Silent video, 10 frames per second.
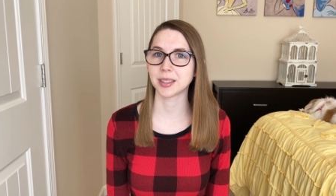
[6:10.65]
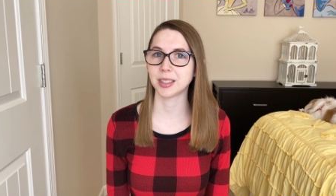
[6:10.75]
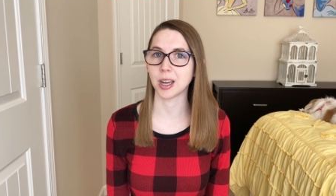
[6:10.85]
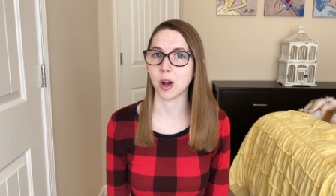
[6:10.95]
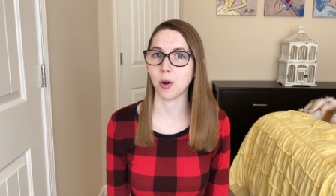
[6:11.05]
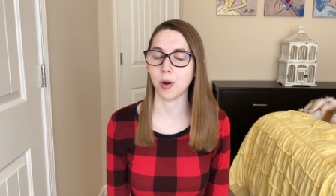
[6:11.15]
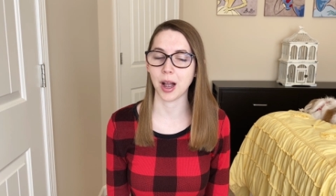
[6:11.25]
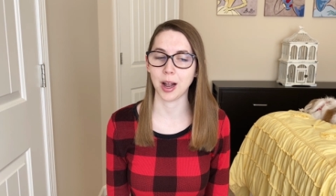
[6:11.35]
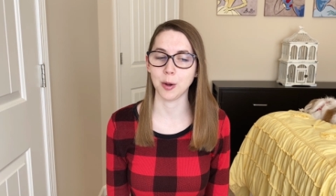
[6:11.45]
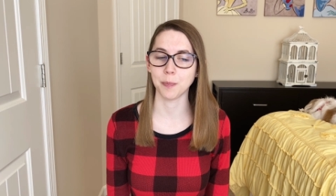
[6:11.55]
So
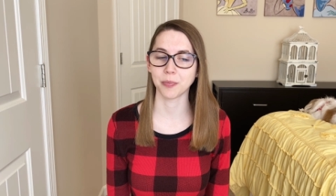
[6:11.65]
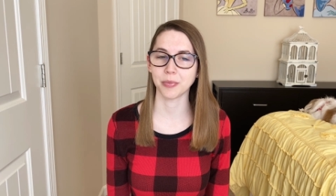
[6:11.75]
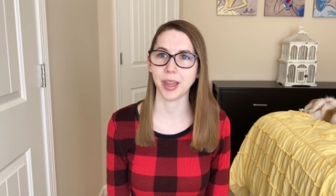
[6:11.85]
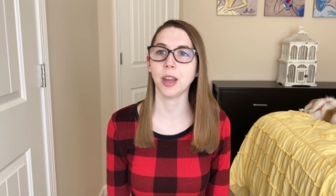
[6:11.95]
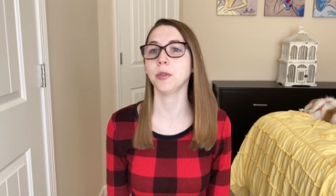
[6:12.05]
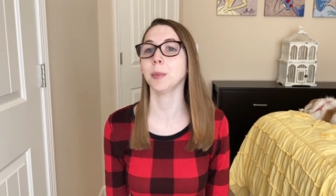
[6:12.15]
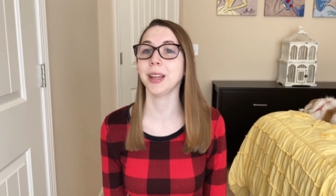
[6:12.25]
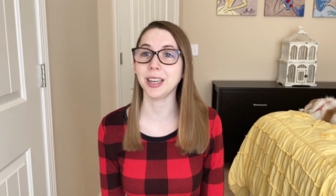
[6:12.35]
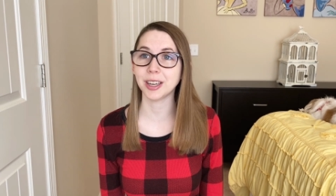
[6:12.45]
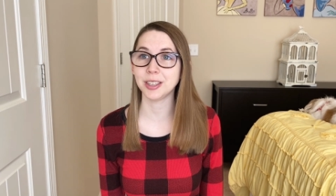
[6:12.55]
um, if you're
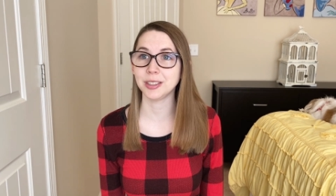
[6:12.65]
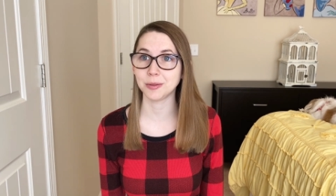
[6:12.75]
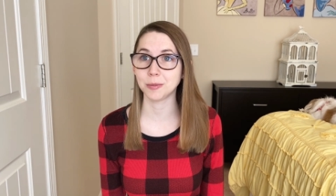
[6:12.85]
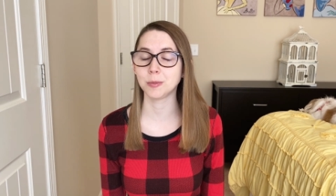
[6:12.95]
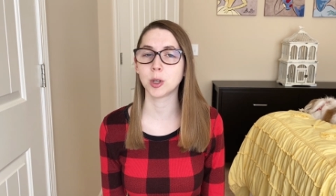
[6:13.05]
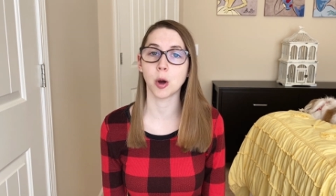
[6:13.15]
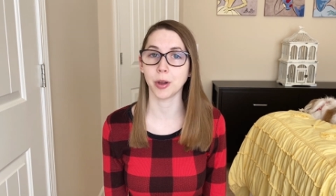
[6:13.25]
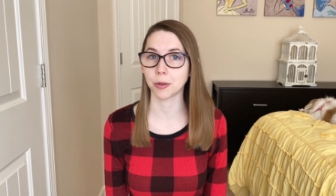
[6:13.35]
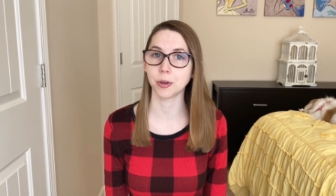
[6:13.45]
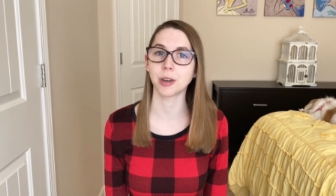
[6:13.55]
planning on
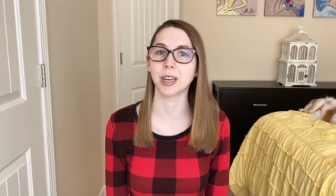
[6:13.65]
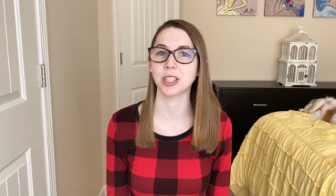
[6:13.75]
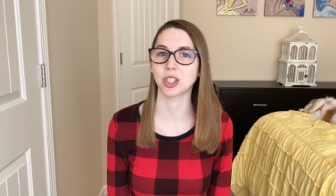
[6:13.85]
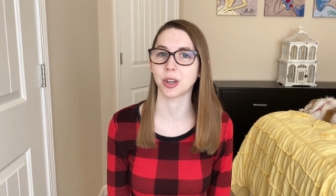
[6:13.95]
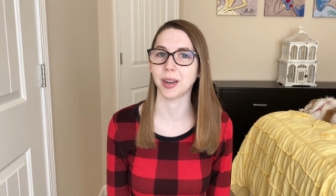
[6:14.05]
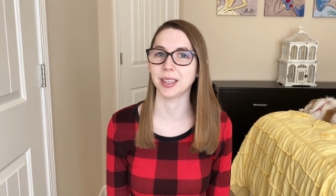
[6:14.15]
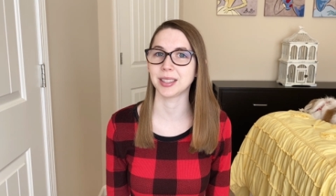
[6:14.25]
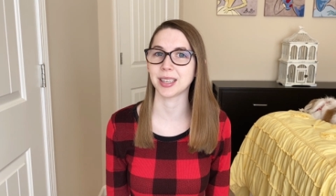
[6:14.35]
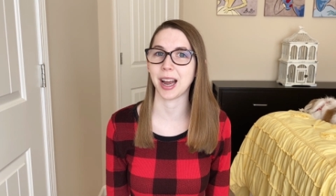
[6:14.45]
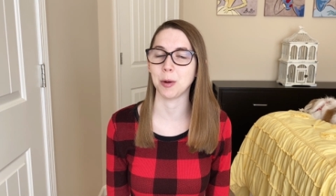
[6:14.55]
going through your
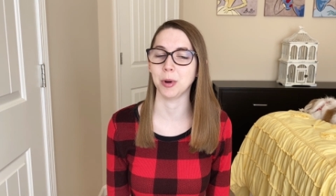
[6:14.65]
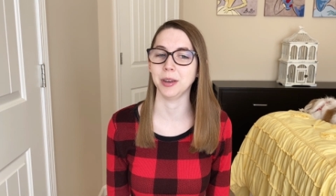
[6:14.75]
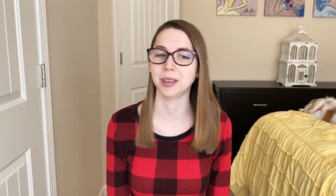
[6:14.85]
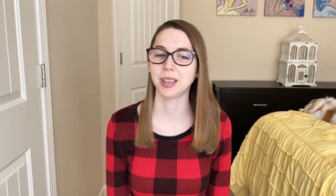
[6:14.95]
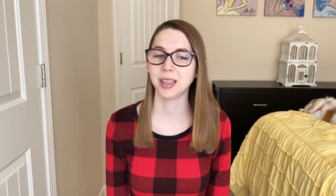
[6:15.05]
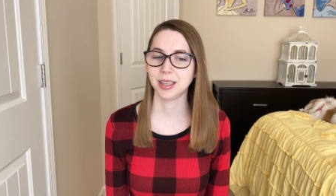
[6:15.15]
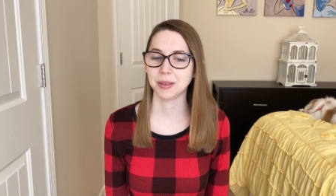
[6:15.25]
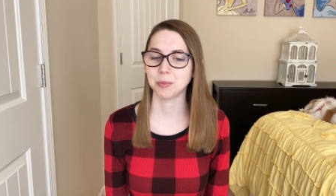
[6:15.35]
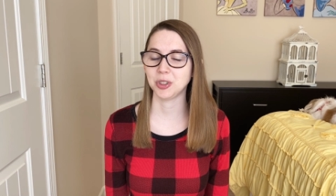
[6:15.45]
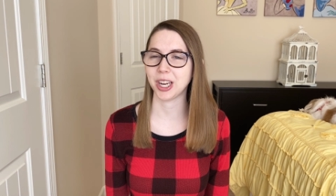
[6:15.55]
insurance, I would
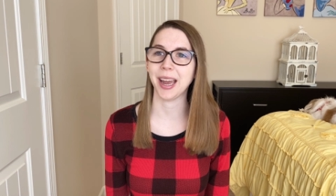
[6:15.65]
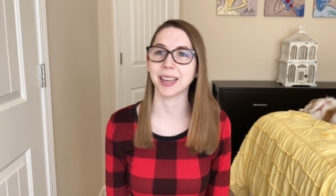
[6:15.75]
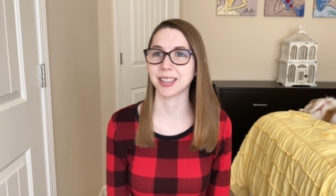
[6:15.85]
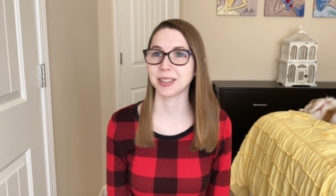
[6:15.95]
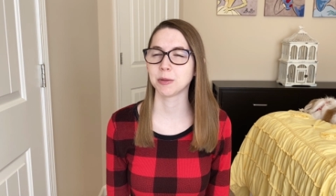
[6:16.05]
check